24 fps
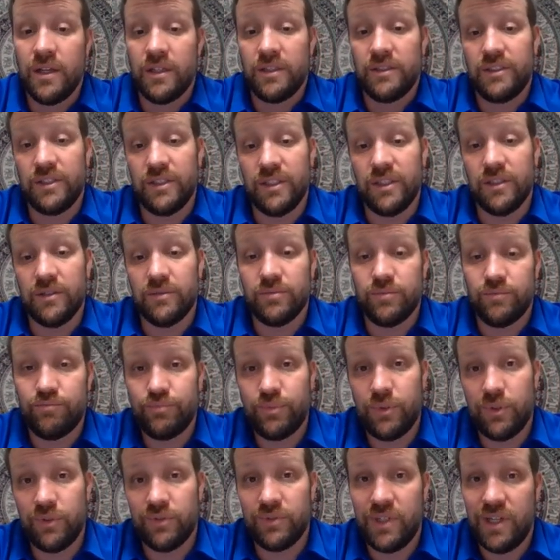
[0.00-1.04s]
you know,
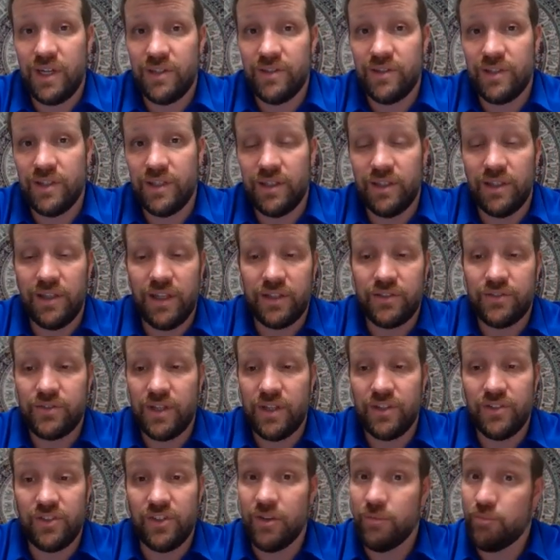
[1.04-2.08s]
protons and
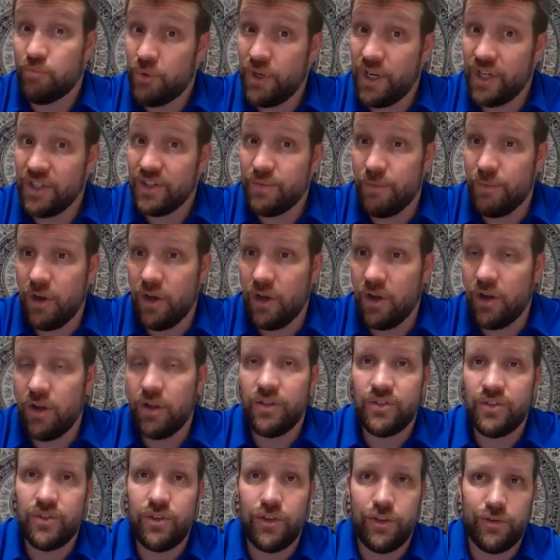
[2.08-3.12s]
electrons are pretty small,
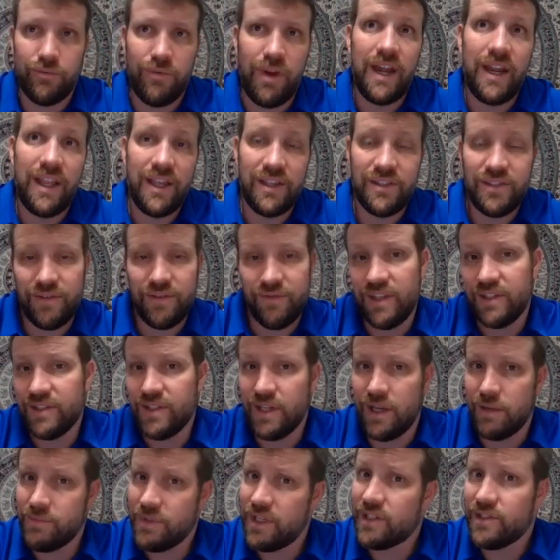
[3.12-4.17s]
and so the radius of these
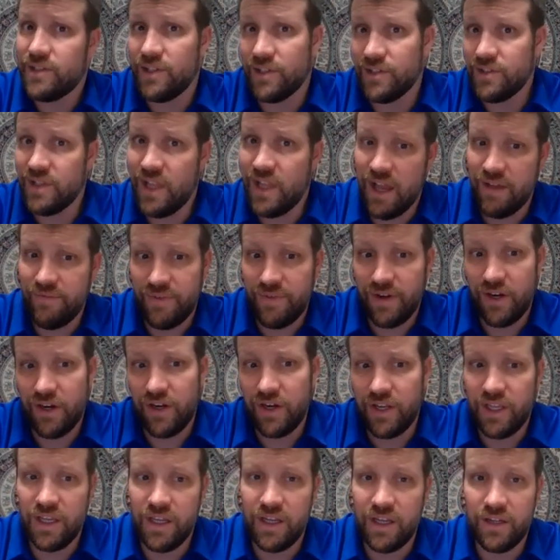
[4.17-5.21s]
objects is not
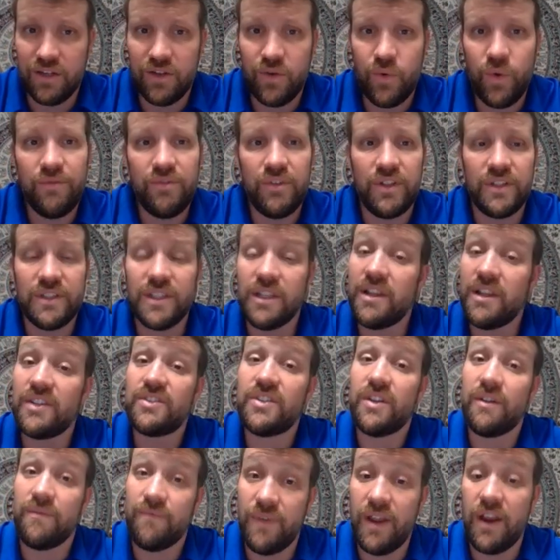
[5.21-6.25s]
very equivalent unless
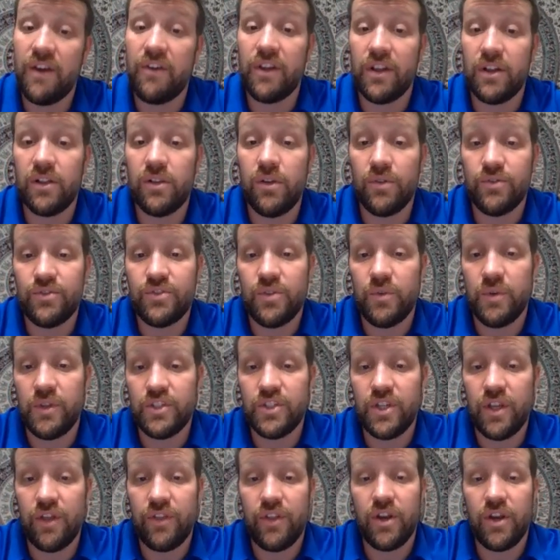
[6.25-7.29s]
they're very close to
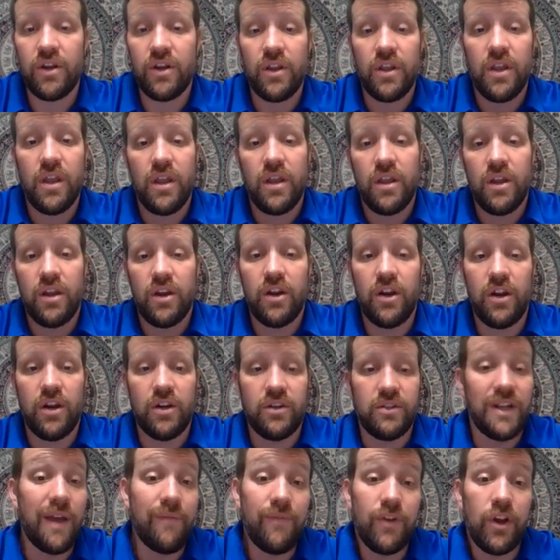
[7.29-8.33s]
each other, or
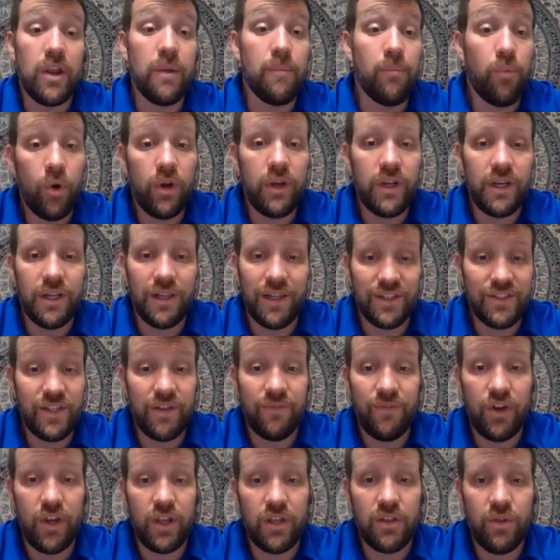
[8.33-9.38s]
not very important unless they're
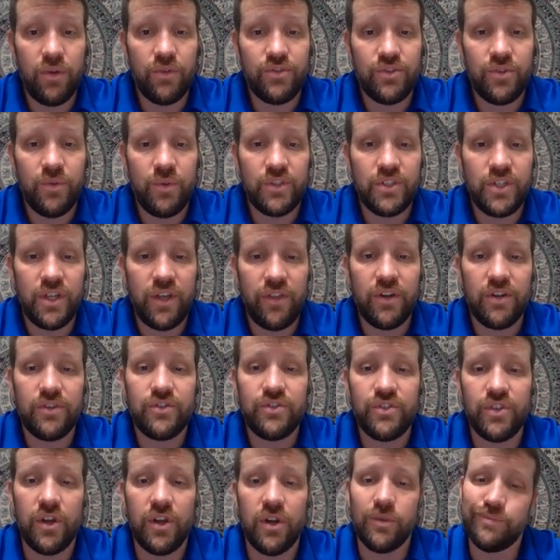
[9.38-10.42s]
very close to each other.
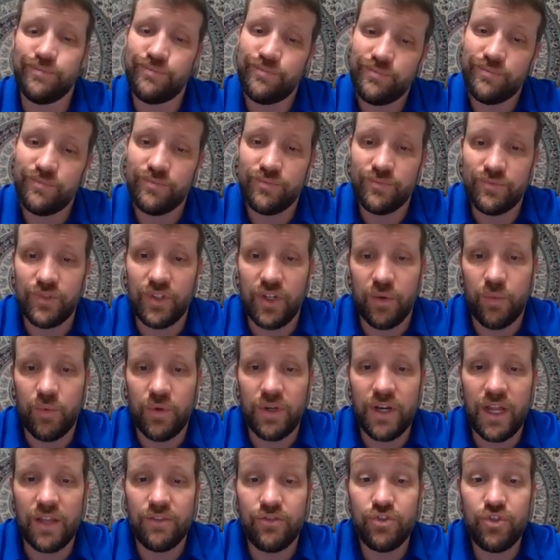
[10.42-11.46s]
So, you know, we're
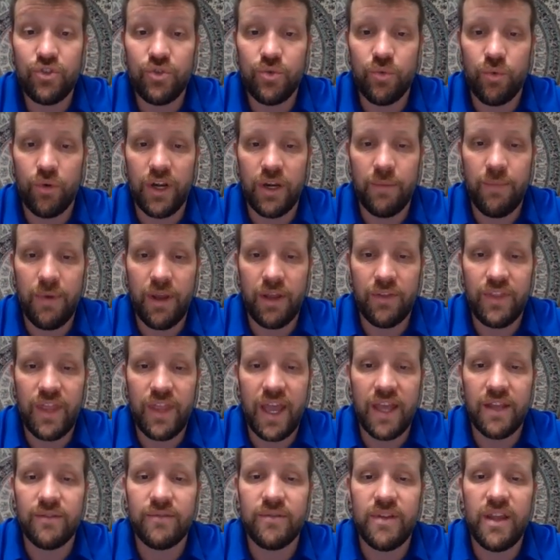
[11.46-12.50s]
not too worried about
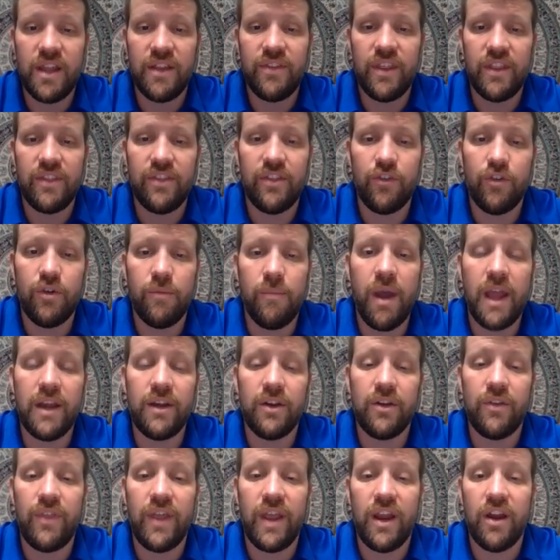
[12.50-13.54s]
that. And then the
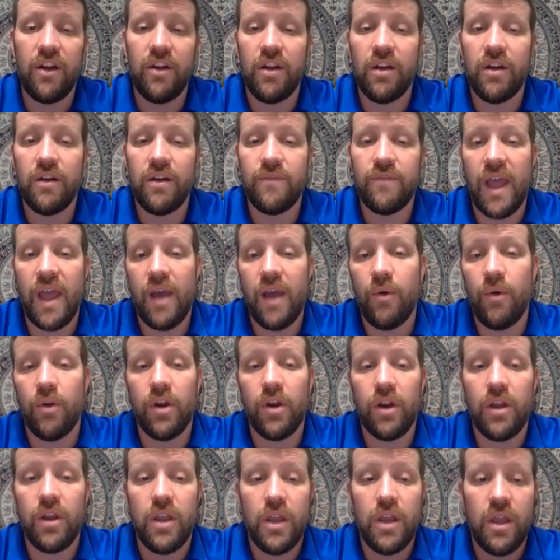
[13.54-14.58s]
reminder there of
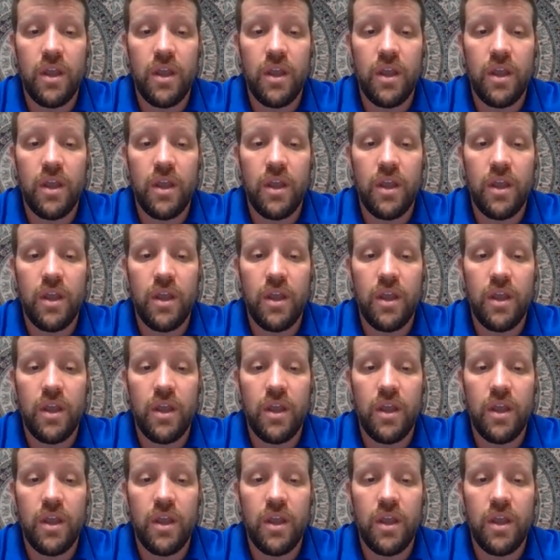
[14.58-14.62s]
our